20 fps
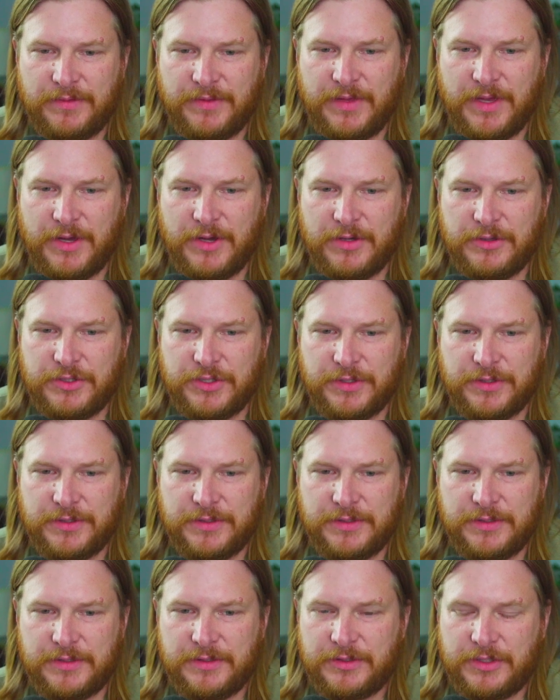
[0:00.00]
they're
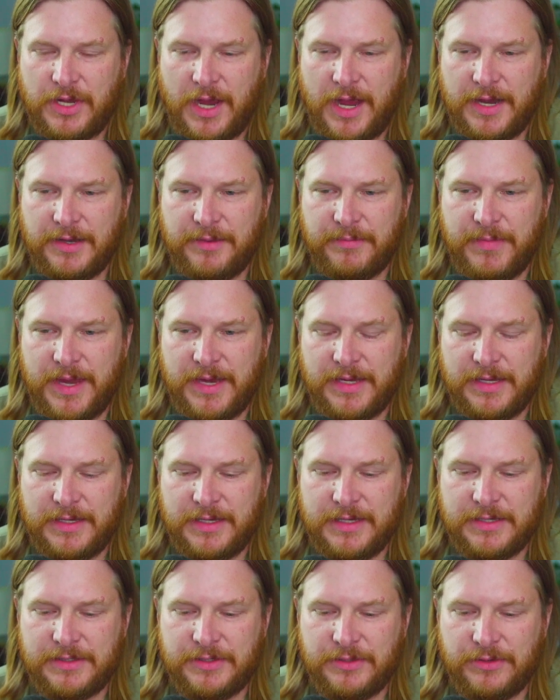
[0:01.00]
just trying to make it
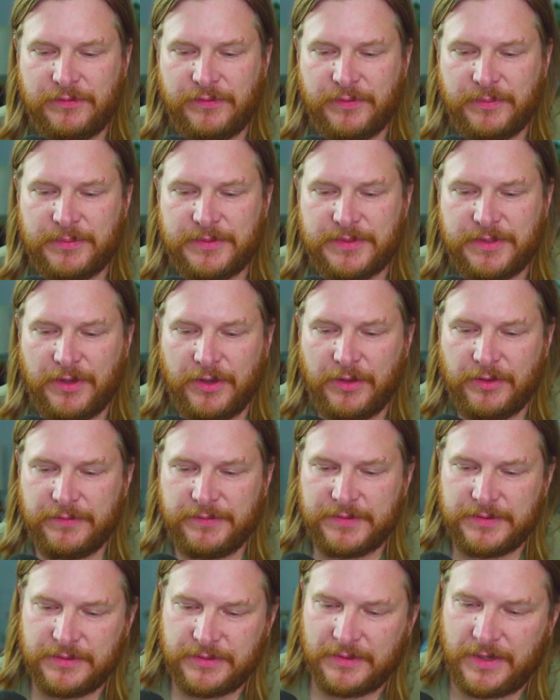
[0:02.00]
easier for
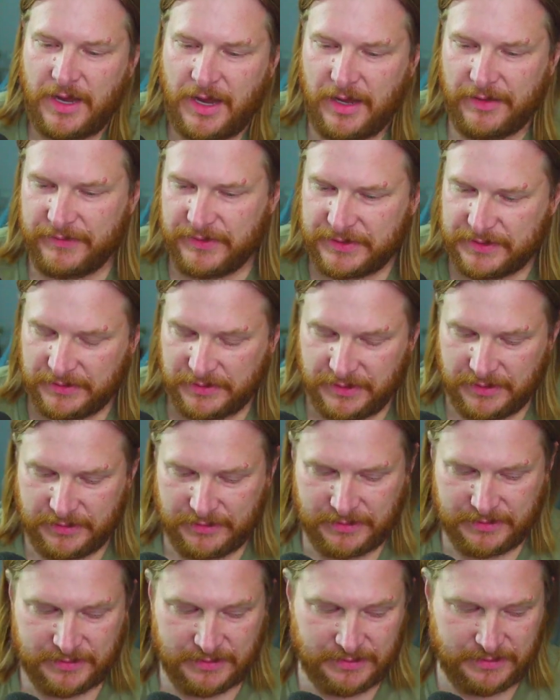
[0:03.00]
themselves. Obviously,
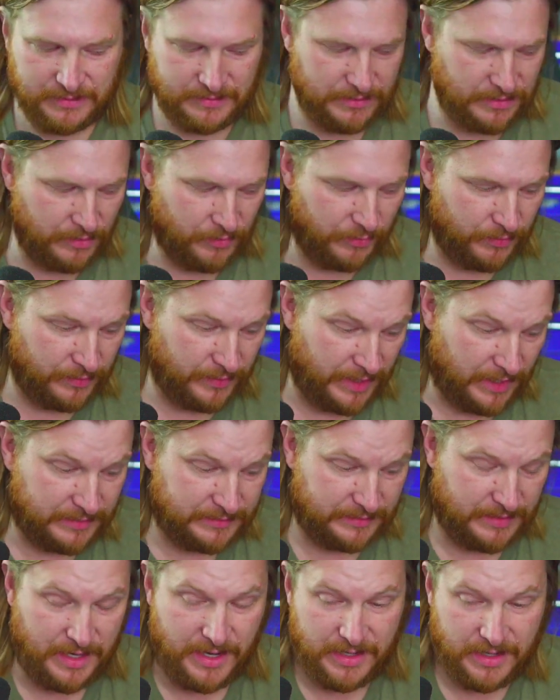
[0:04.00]
this is no one at
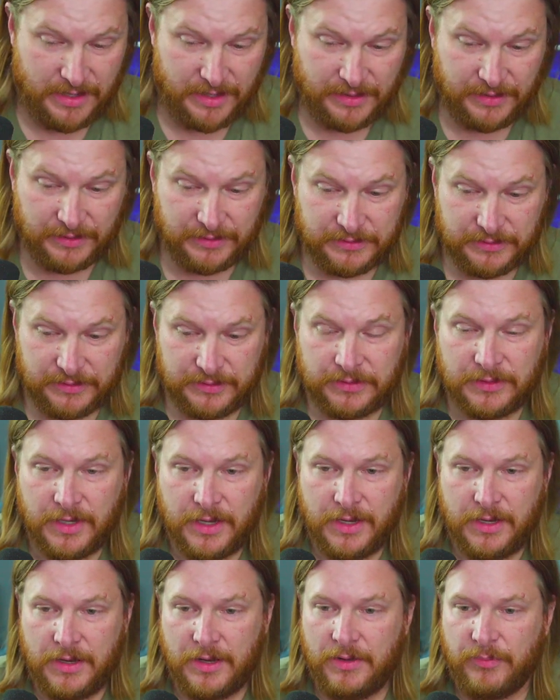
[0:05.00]
Psyonix
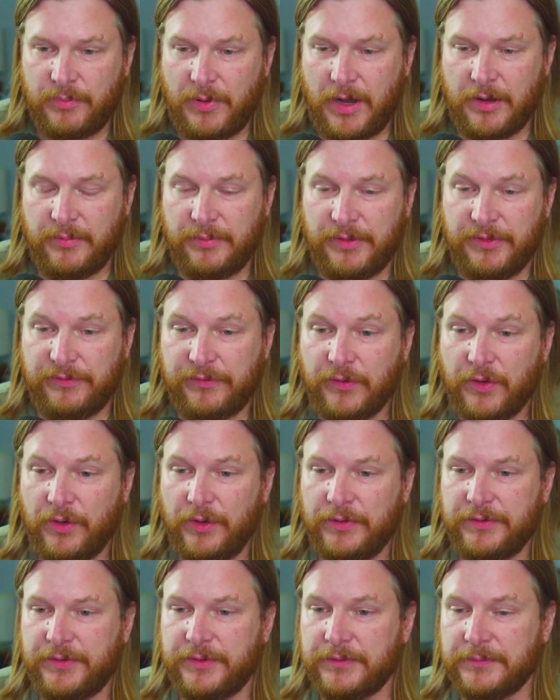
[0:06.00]
probably
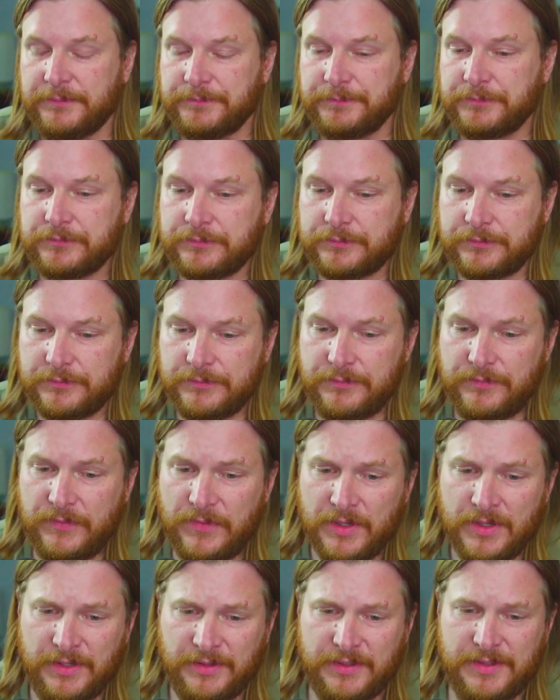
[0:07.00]
fault.
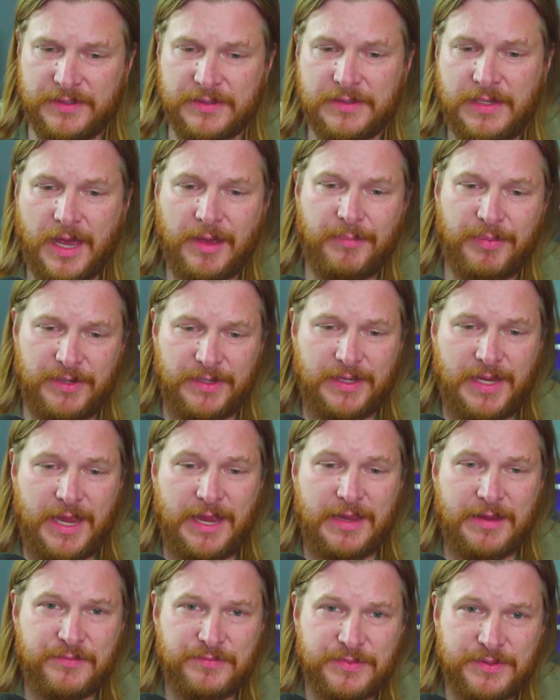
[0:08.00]
I think this is Epic
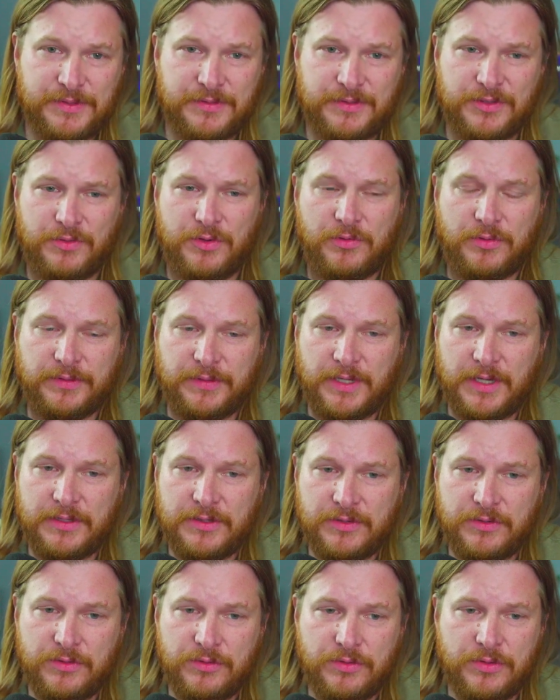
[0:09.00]
Games doing what they
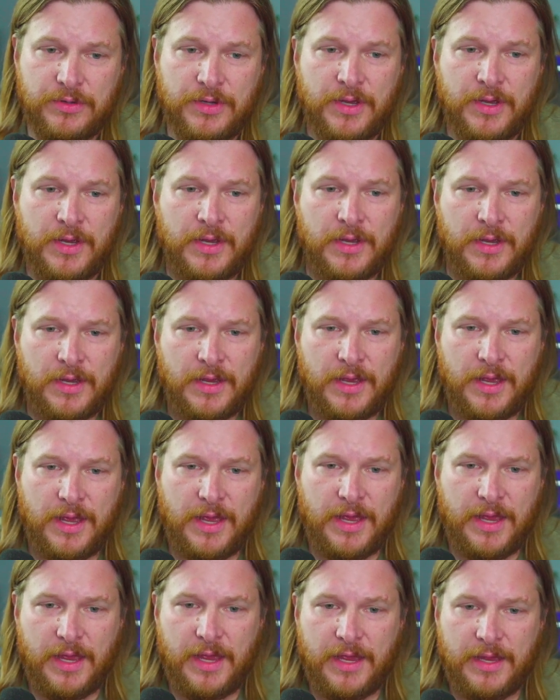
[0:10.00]
do,
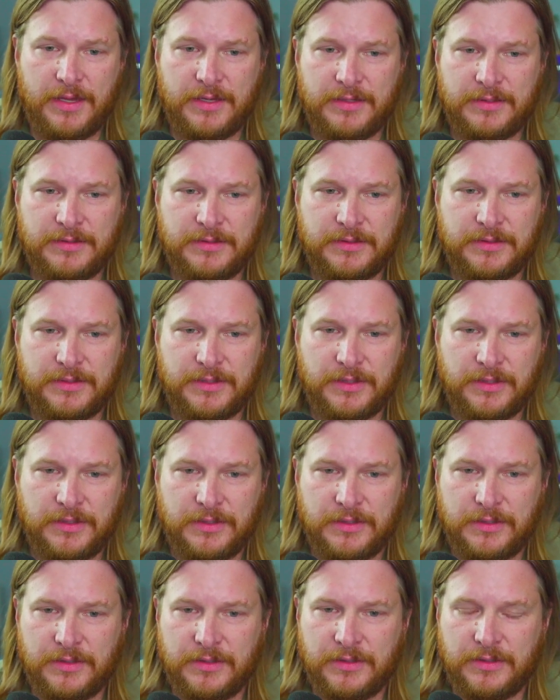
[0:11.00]
and
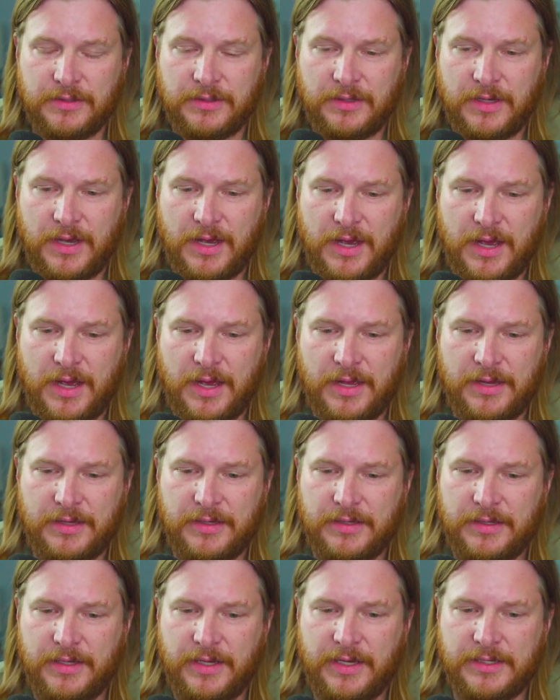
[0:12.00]

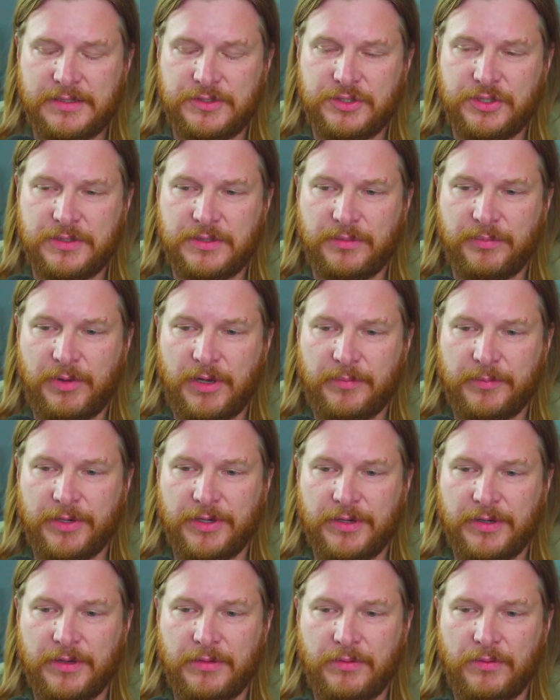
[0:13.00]
it's just a
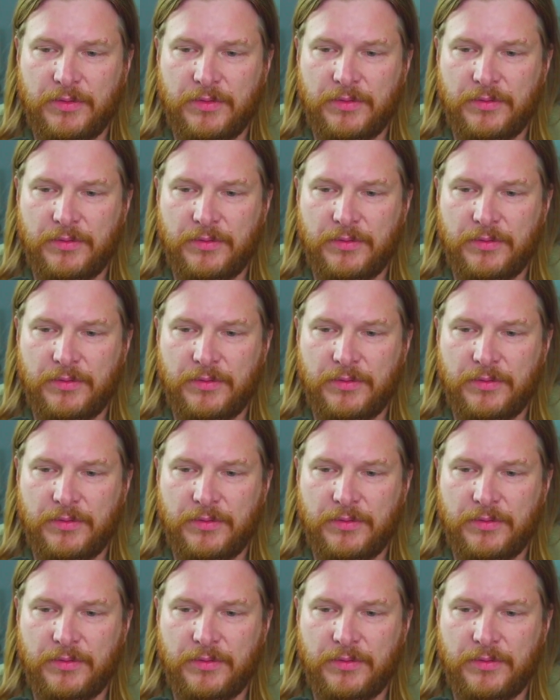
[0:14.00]
bummer.